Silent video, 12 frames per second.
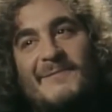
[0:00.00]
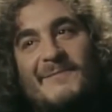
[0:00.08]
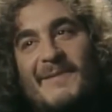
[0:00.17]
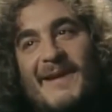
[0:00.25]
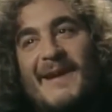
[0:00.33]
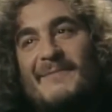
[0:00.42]
with
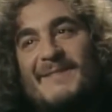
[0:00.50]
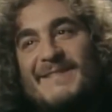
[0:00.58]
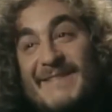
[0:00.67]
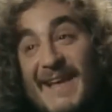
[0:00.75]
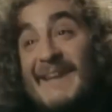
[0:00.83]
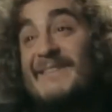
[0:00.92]
being able to
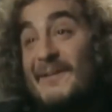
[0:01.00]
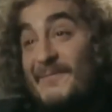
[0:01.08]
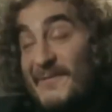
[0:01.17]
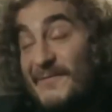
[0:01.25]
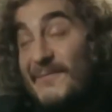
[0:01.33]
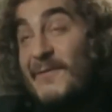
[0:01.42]
stand up
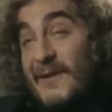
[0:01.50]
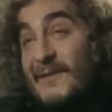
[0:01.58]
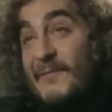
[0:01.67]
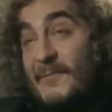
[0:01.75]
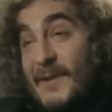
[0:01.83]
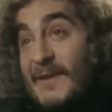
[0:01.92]
in front
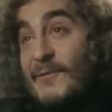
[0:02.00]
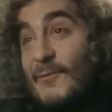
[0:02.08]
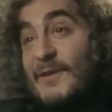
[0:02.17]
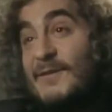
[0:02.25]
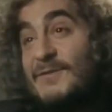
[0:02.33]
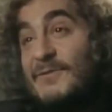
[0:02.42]
of a big
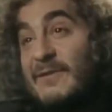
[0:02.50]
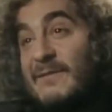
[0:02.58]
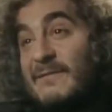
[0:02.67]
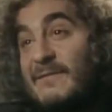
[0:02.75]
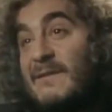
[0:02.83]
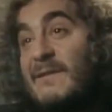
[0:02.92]
orchestra
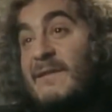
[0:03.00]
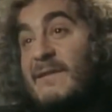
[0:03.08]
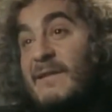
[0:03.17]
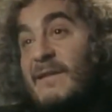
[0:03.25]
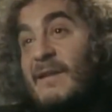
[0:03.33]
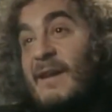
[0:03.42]

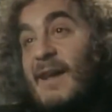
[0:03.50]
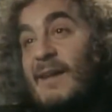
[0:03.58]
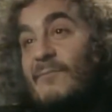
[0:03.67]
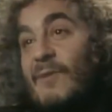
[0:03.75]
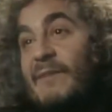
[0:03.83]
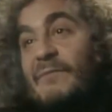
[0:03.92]

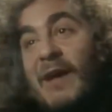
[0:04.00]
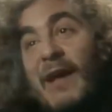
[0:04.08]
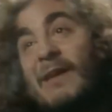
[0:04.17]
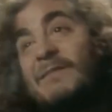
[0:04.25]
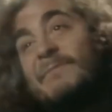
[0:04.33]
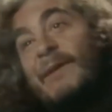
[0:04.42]
and wave your
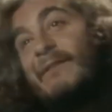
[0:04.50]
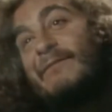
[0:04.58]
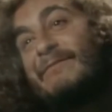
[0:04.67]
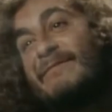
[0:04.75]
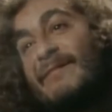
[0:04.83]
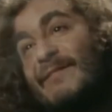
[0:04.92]
hands about
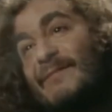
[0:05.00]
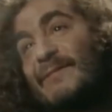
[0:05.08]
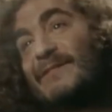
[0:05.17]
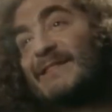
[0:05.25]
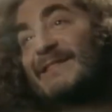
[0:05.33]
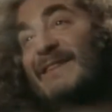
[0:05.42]
until the
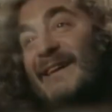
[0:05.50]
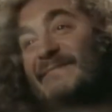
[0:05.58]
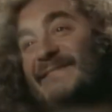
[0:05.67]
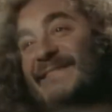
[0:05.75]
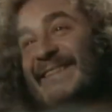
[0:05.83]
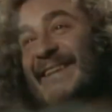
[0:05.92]
music
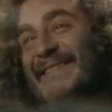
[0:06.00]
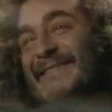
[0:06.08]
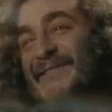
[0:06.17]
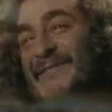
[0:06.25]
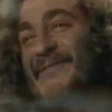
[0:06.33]
stops and then turn